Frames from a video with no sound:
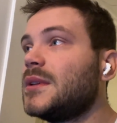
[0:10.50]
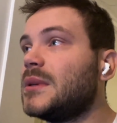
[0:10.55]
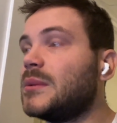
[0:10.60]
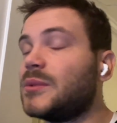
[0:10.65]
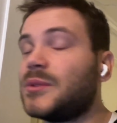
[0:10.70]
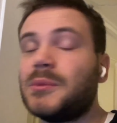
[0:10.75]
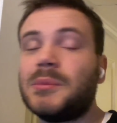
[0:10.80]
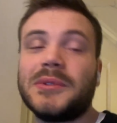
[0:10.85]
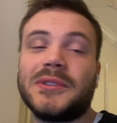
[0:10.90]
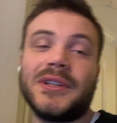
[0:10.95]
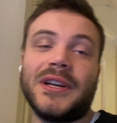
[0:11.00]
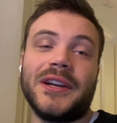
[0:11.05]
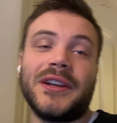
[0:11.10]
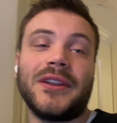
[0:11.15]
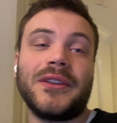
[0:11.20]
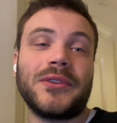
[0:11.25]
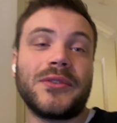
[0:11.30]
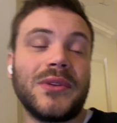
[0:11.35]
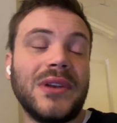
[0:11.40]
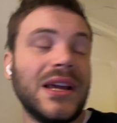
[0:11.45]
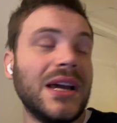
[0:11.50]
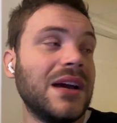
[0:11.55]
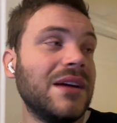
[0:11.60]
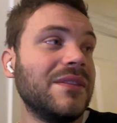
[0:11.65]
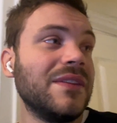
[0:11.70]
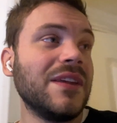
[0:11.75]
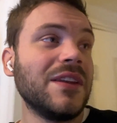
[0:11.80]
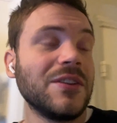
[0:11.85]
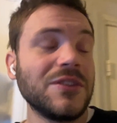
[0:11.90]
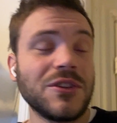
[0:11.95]
super tired, I don't really have
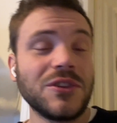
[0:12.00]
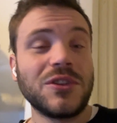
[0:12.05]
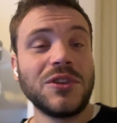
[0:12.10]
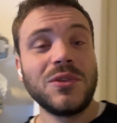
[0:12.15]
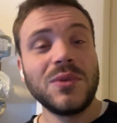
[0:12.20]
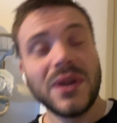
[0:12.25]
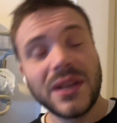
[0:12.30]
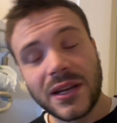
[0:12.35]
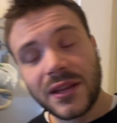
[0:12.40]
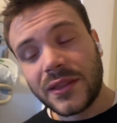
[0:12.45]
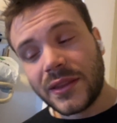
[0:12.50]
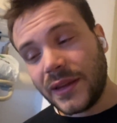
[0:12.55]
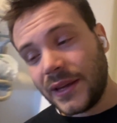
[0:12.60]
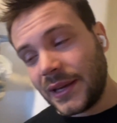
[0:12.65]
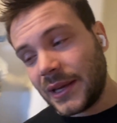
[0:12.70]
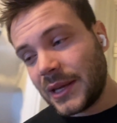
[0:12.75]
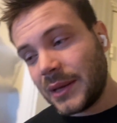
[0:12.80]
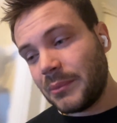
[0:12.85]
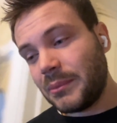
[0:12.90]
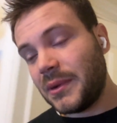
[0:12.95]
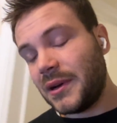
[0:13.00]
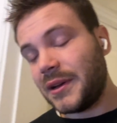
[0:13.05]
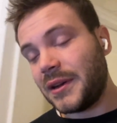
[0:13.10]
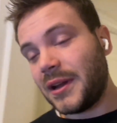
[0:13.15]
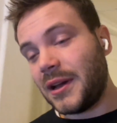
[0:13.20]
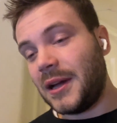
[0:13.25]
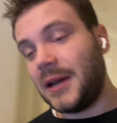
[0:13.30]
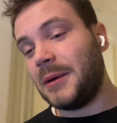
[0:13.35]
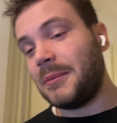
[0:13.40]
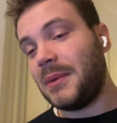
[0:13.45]
the energy to do anything, but
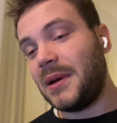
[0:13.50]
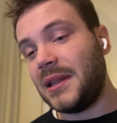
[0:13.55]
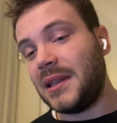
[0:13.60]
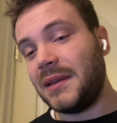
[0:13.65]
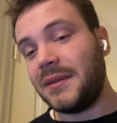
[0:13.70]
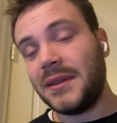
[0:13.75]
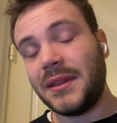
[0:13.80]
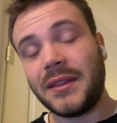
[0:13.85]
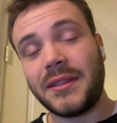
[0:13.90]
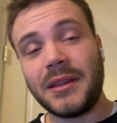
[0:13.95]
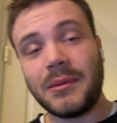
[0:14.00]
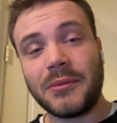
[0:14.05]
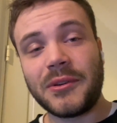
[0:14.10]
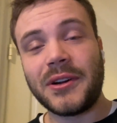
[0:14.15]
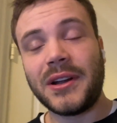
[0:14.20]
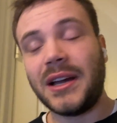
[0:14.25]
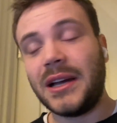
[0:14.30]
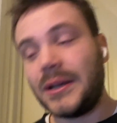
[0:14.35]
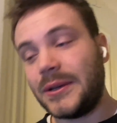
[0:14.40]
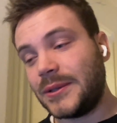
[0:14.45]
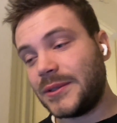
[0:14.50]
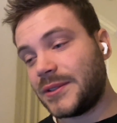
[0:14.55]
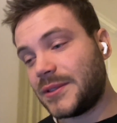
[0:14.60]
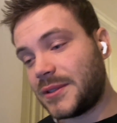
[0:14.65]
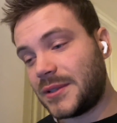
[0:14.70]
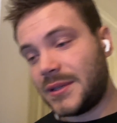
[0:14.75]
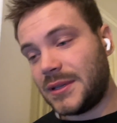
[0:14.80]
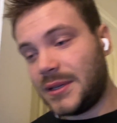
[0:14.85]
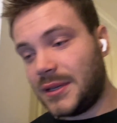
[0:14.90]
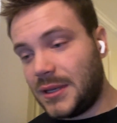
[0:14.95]
um, I live in a timber
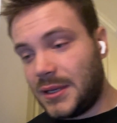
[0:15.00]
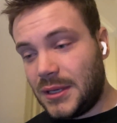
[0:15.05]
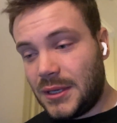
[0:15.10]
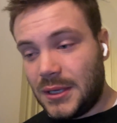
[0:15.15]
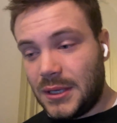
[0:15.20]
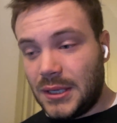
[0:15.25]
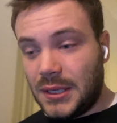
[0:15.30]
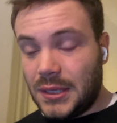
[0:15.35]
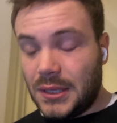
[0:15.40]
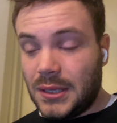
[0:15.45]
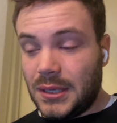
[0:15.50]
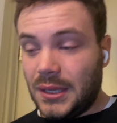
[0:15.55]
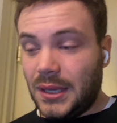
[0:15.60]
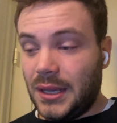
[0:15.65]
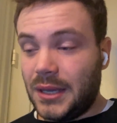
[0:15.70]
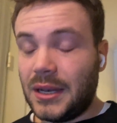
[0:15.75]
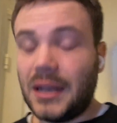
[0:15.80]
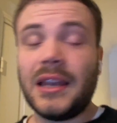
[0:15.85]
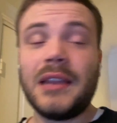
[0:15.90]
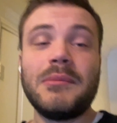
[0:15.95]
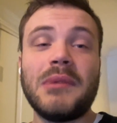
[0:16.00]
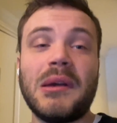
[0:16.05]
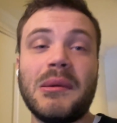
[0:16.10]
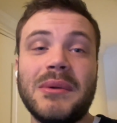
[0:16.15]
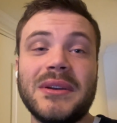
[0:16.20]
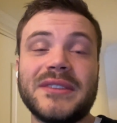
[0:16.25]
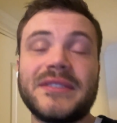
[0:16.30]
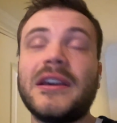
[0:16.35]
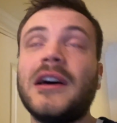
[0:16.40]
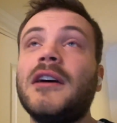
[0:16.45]
house and I live by
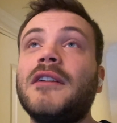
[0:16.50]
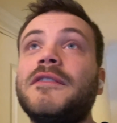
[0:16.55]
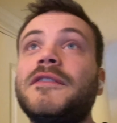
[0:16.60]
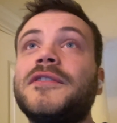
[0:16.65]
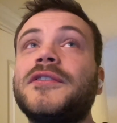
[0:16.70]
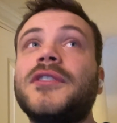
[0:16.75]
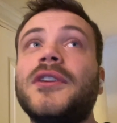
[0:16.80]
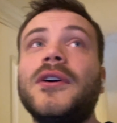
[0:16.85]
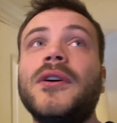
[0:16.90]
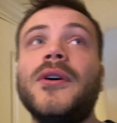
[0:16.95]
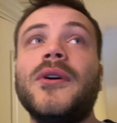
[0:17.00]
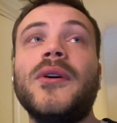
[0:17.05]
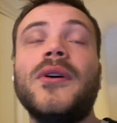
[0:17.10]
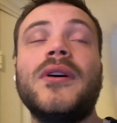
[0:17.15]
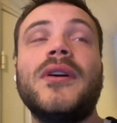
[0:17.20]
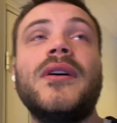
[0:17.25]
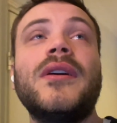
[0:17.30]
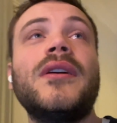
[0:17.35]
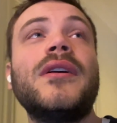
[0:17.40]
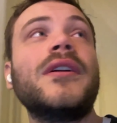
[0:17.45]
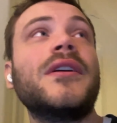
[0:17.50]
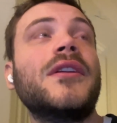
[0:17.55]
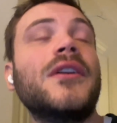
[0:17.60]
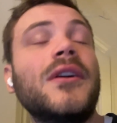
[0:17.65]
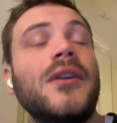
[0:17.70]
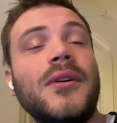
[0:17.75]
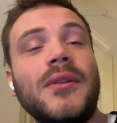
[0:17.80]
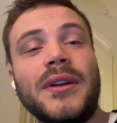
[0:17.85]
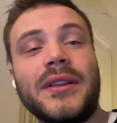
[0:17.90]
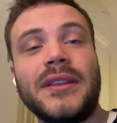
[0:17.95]
myself, so, you
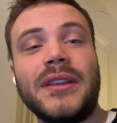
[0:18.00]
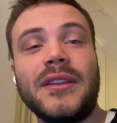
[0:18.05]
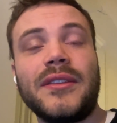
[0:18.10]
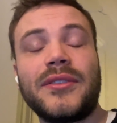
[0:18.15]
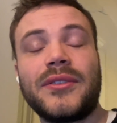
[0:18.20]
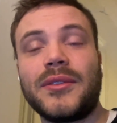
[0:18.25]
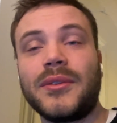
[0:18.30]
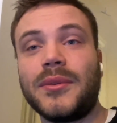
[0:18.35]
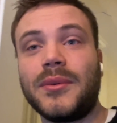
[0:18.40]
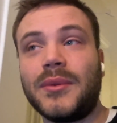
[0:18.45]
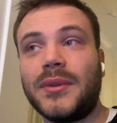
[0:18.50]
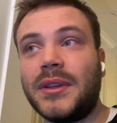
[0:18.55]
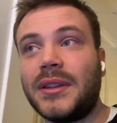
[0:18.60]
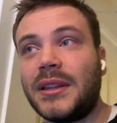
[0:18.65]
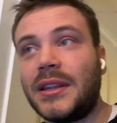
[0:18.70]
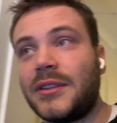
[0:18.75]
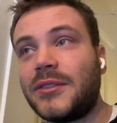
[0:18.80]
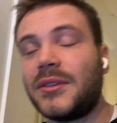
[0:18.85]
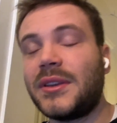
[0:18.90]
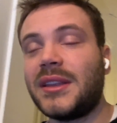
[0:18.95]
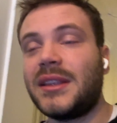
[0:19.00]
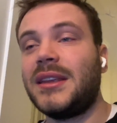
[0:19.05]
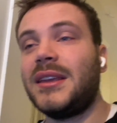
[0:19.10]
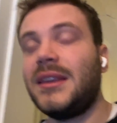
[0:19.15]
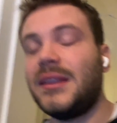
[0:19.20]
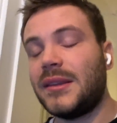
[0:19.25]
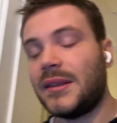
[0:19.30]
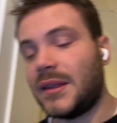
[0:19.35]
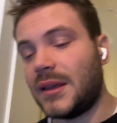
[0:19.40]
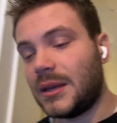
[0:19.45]
know, it needs to, it needs to get
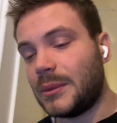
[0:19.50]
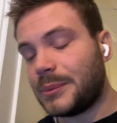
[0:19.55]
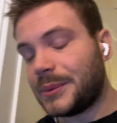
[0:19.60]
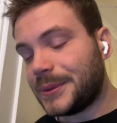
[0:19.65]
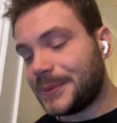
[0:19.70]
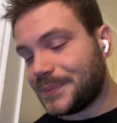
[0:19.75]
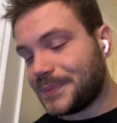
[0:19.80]
heated up.